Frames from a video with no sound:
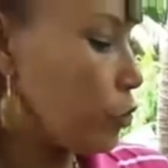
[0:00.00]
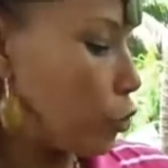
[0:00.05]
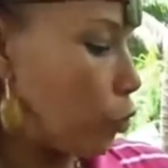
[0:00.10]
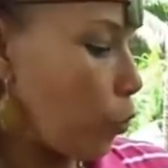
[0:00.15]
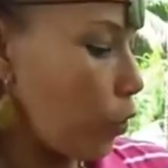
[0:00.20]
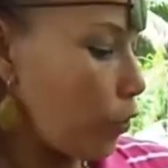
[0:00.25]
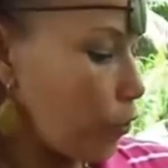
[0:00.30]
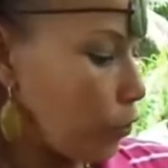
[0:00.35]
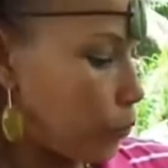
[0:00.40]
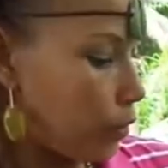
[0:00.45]
2
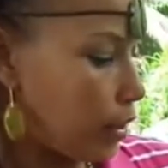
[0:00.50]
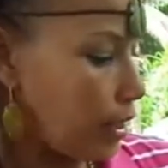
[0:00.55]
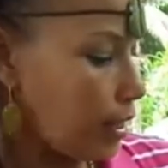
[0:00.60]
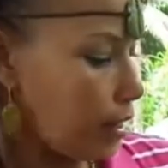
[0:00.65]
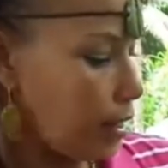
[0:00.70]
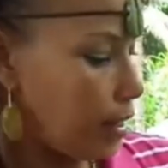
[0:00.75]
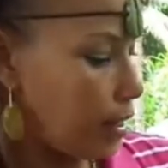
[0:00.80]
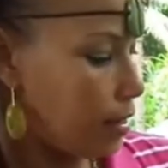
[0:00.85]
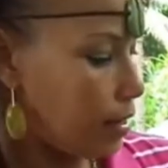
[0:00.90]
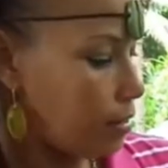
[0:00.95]
or 3
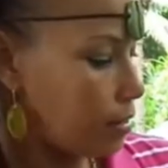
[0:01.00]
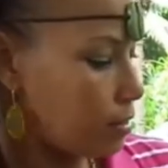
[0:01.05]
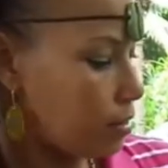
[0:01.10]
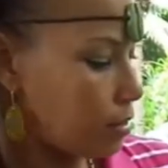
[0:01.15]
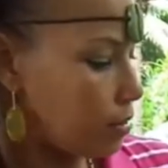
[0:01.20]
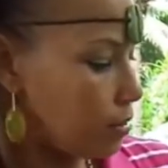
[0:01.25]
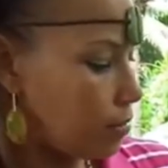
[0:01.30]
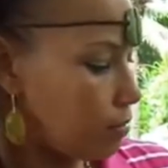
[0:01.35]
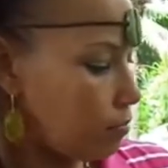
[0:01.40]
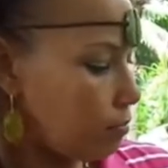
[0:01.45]

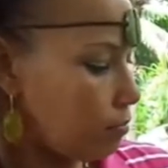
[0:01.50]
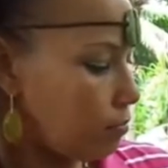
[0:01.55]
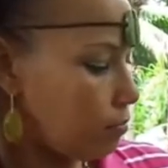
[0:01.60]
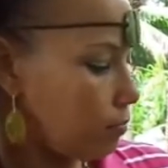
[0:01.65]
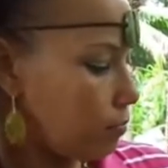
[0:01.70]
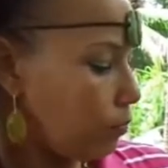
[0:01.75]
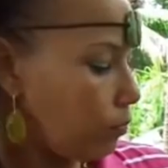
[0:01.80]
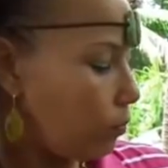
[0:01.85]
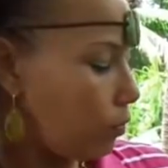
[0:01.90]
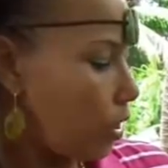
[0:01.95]
days,
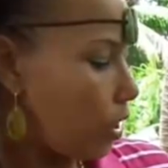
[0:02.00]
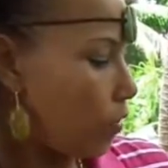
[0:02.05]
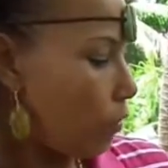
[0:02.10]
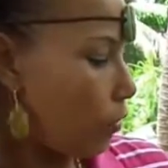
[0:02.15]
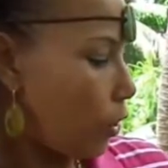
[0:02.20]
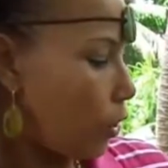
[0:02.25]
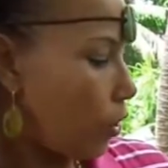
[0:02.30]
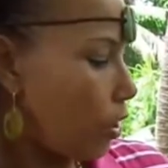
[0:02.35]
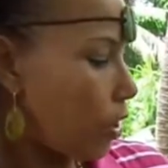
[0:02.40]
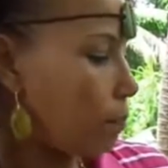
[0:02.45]

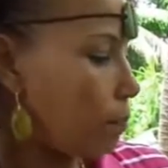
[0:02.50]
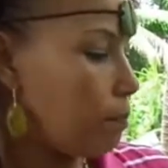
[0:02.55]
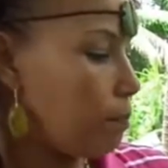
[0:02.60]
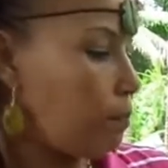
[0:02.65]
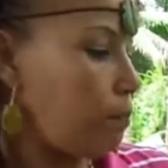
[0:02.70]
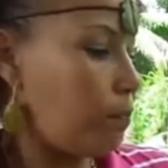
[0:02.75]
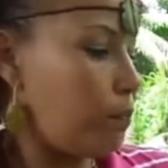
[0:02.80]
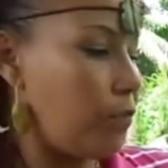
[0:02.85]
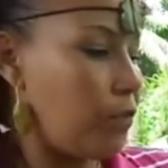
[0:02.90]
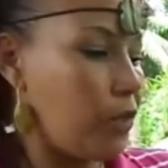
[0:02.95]

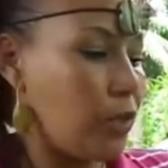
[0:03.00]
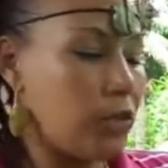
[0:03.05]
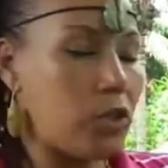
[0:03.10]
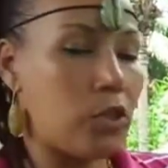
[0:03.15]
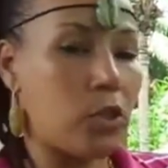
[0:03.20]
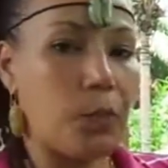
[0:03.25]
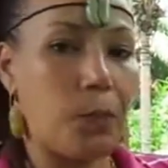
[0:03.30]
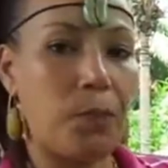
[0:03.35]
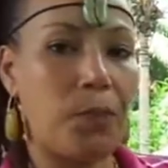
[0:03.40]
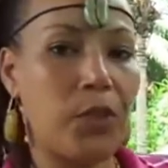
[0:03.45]

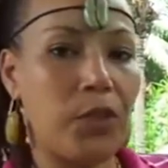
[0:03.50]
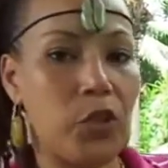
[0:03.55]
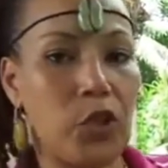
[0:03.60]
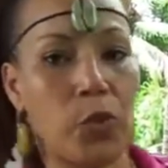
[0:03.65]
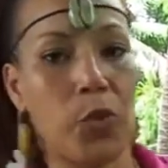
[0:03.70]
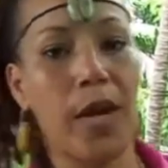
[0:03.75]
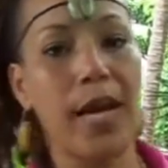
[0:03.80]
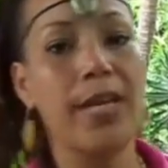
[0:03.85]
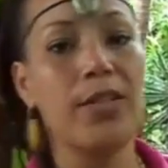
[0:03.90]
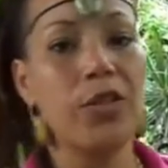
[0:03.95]
the
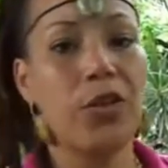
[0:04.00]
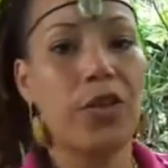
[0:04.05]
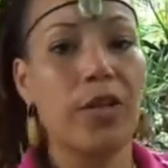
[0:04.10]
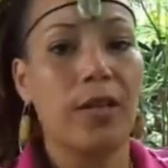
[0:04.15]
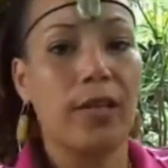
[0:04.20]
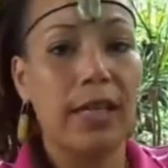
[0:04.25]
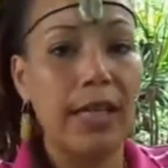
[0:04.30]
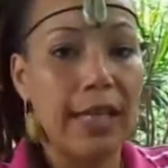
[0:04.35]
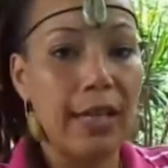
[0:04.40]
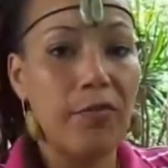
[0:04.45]
trays are going
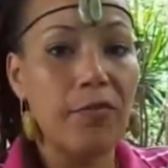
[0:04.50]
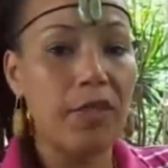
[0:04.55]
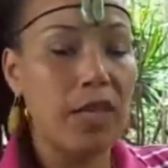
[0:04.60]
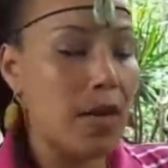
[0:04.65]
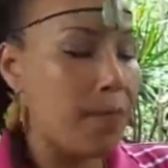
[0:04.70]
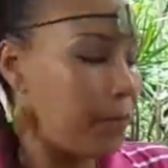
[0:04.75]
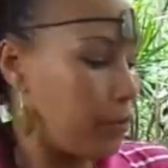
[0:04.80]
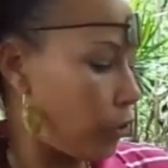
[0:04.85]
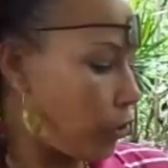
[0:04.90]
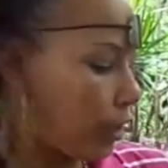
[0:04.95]
to lift
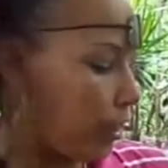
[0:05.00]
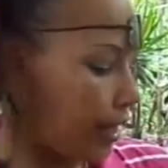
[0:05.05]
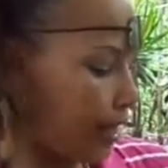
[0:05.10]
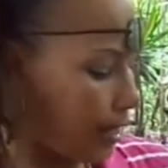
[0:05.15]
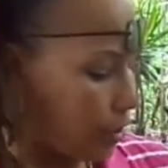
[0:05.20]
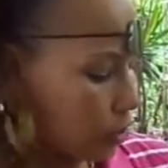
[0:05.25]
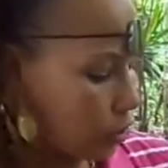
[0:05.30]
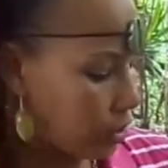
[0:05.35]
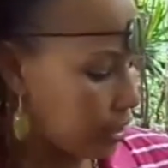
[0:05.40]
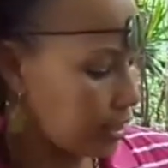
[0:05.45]
up and you're going to
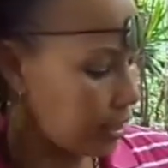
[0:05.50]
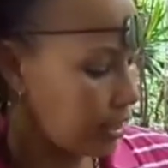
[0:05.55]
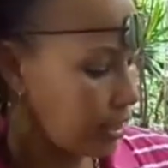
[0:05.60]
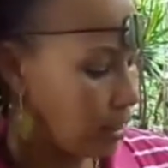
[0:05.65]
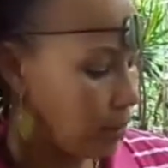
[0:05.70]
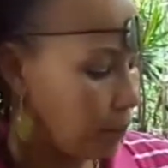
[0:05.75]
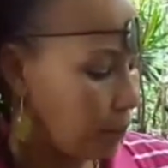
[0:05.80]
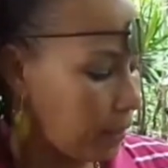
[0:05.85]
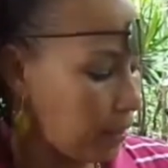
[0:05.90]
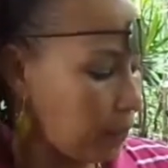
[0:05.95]
actually see
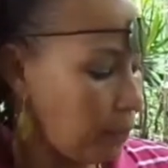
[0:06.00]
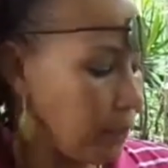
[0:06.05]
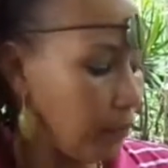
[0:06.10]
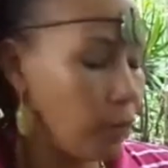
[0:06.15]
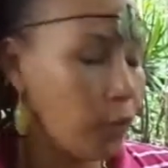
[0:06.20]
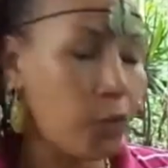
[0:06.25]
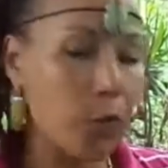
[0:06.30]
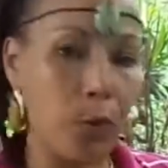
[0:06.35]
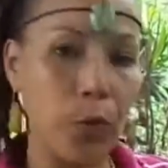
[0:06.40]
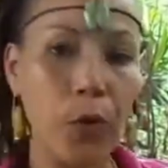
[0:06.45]
them peeping
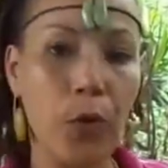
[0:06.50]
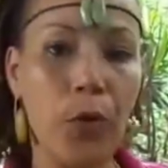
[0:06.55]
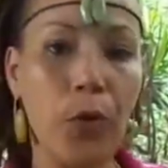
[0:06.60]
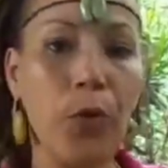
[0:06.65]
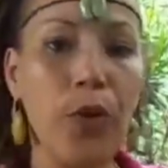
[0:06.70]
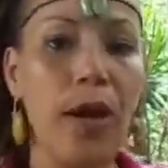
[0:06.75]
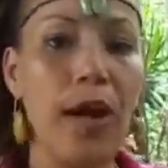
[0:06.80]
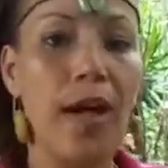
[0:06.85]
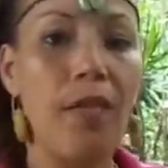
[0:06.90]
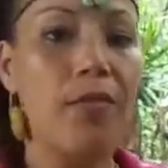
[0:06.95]

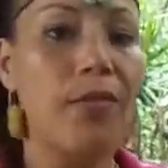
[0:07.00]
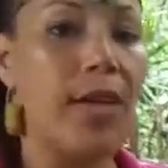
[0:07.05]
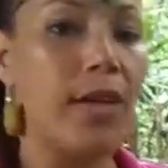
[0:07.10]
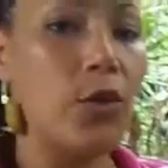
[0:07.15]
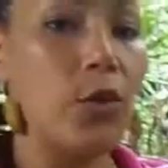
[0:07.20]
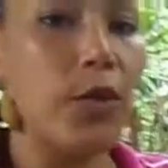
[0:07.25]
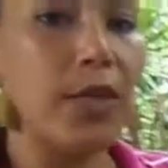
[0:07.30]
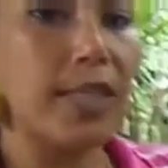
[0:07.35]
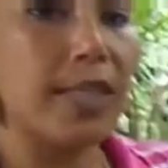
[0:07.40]
through. Then you